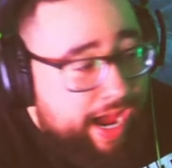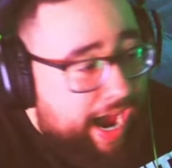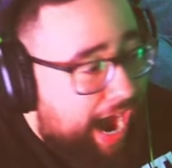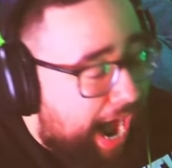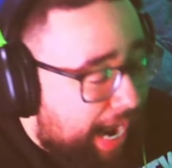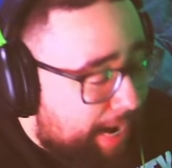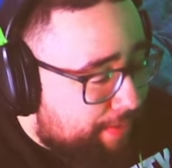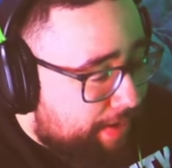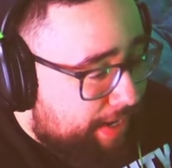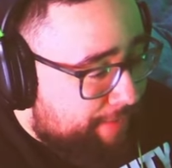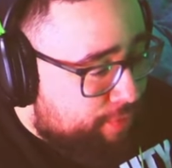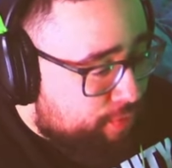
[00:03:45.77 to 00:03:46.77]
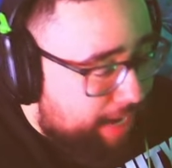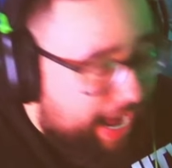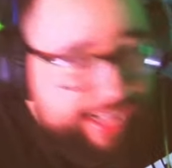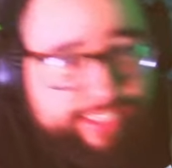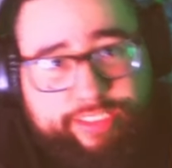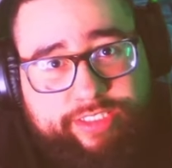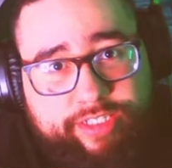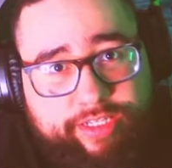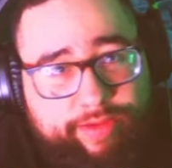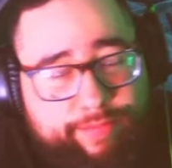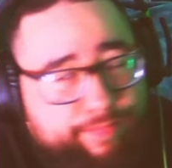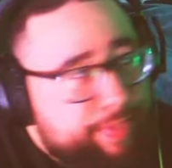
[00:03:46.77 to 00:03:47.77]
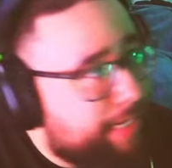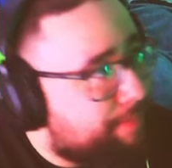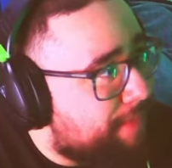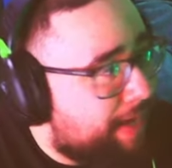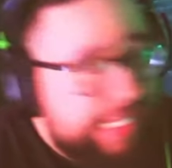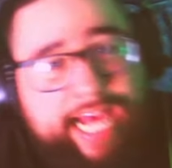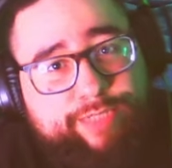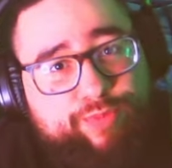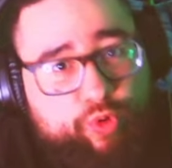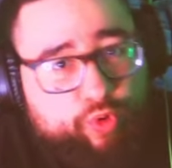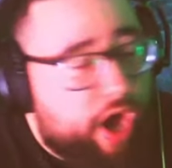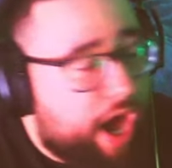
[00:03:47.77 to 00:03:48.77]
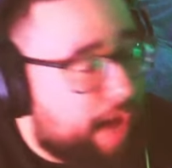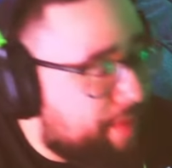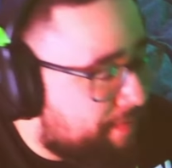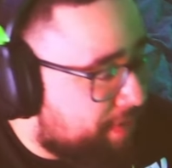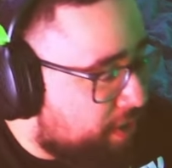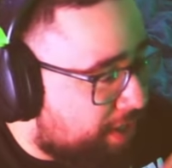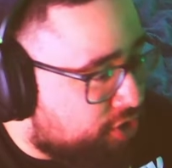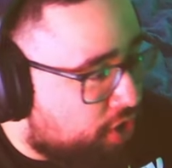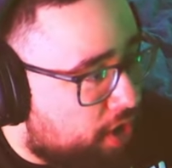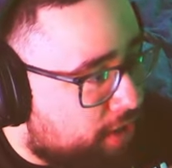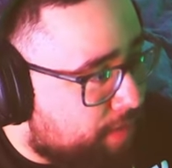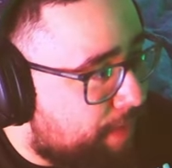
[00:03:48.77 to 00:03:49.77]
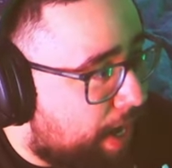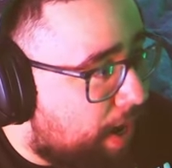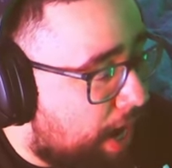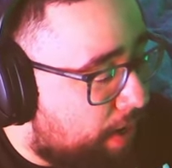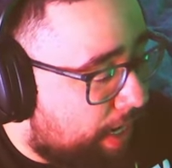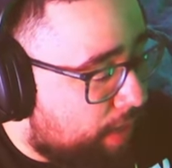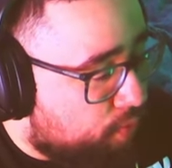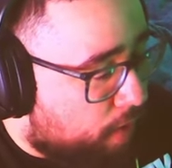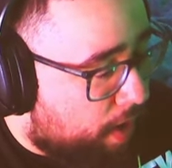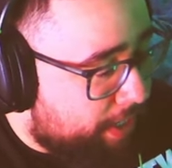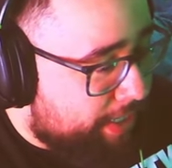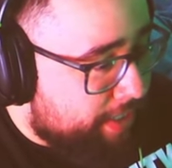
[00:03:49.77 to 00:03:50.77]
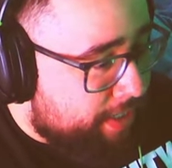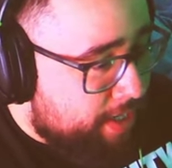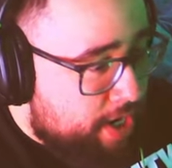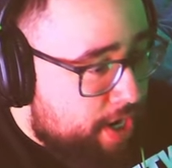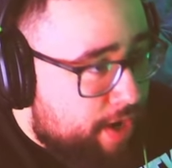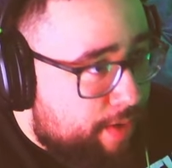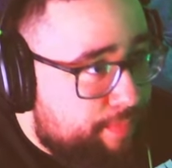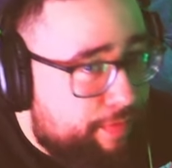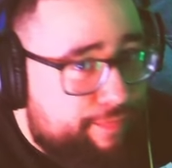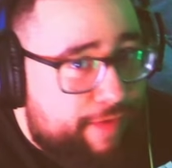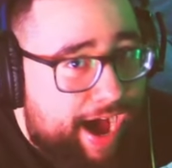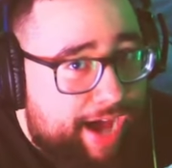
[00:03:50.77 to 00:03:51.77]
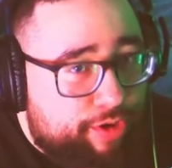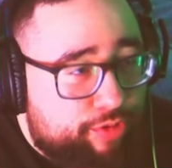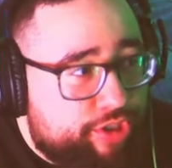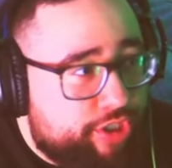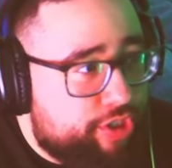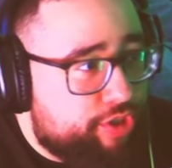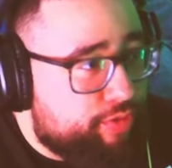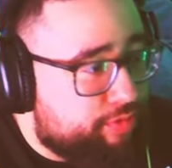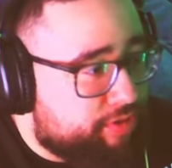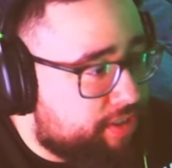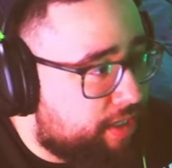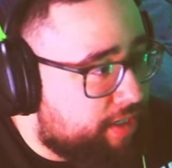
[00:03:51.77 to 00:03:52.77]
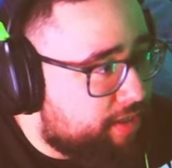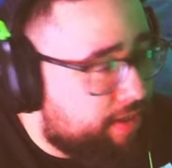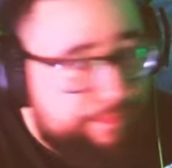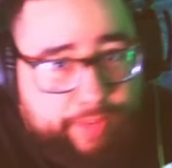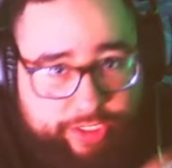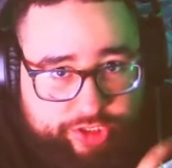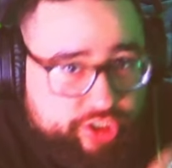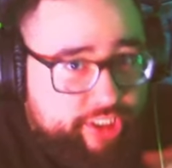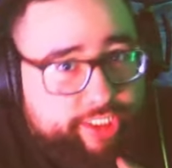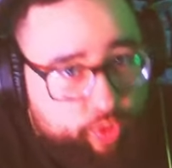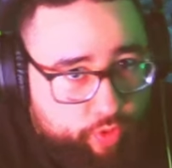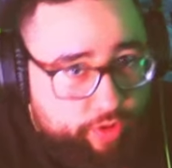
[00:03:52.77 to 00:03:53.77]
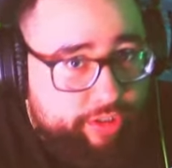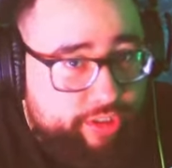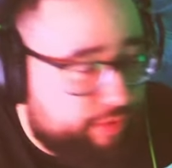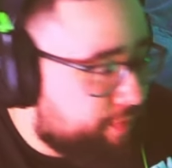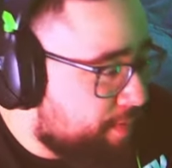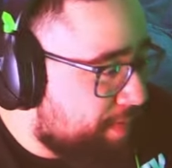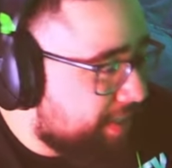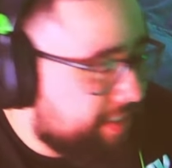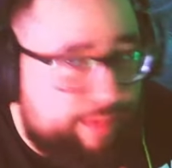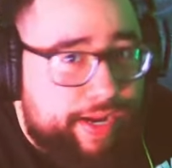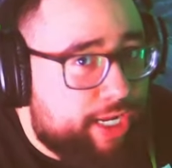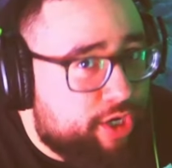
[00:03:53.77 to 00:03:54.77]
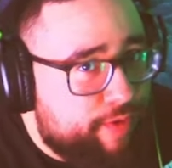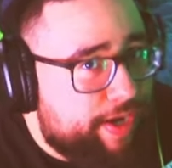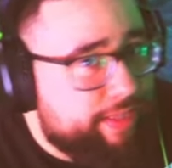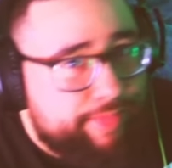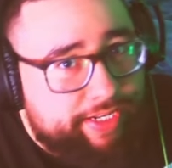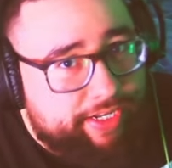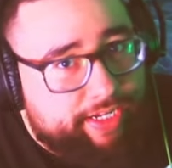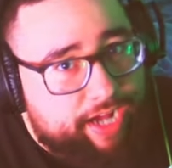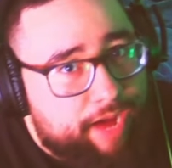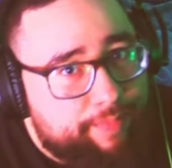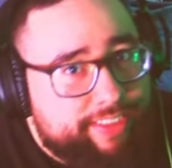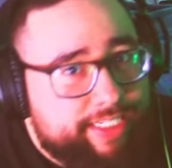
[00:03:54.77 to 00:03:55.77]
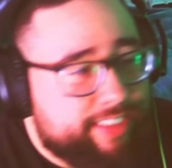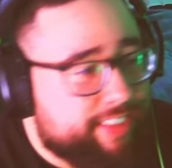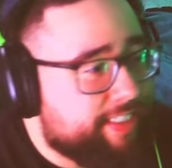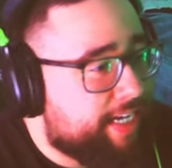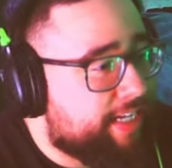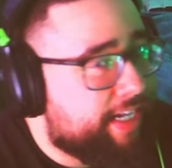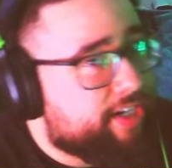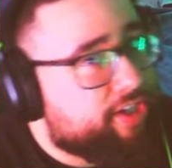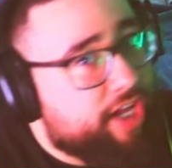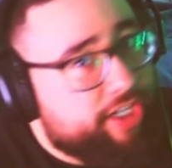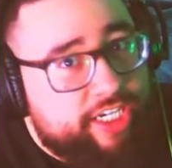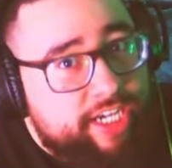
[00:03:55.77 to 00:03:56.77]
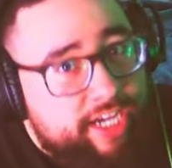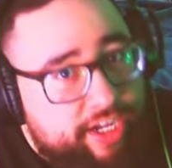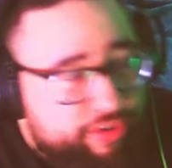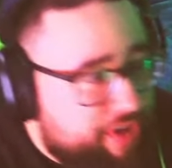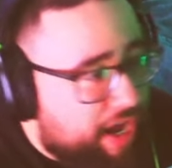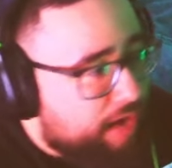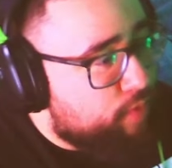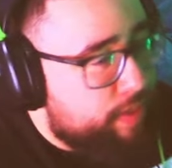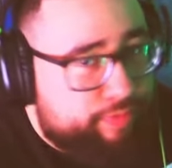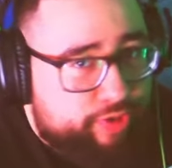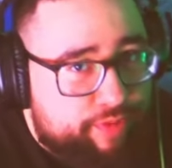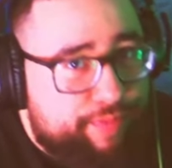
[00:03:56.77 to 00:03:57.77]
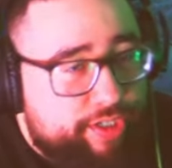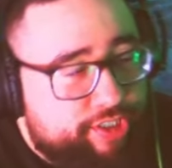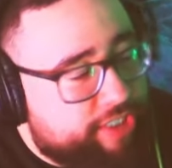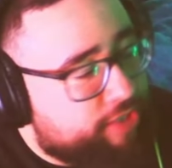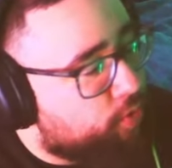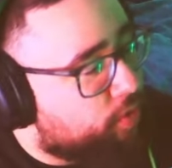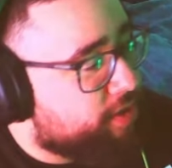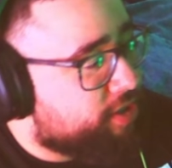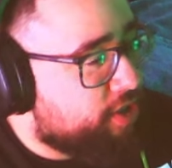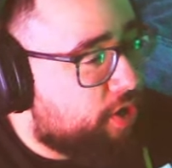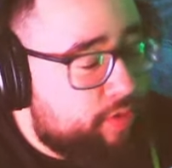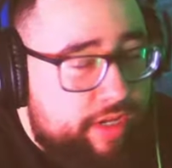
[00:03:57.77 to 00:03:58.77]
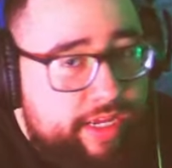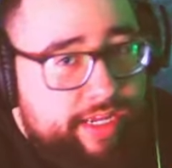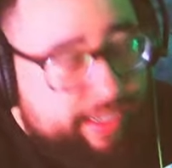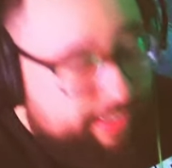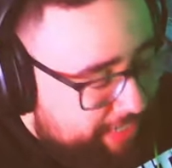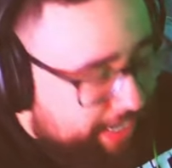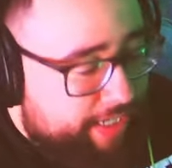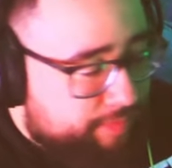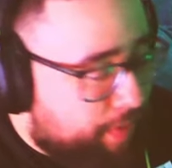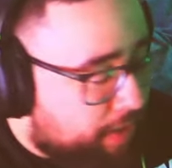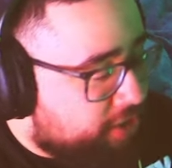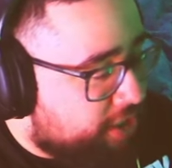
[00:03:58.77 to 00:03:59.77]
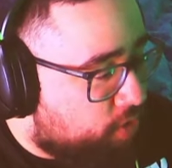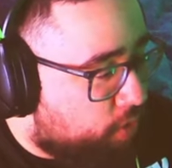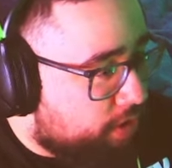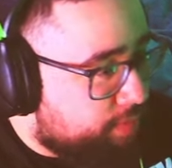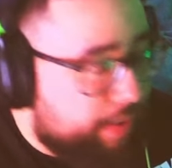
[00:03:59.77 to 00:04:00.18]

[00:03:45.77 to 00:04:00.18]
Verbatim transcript: I if you guys peeped my last Mortal Kombat video, I talked about how I wanted Movado to use the the bungee cords, you feel me? Because somebody corrected me in the comment section saying like, Clutch, they're not whips, they're bungee cords. So yeah, it's bungee cords.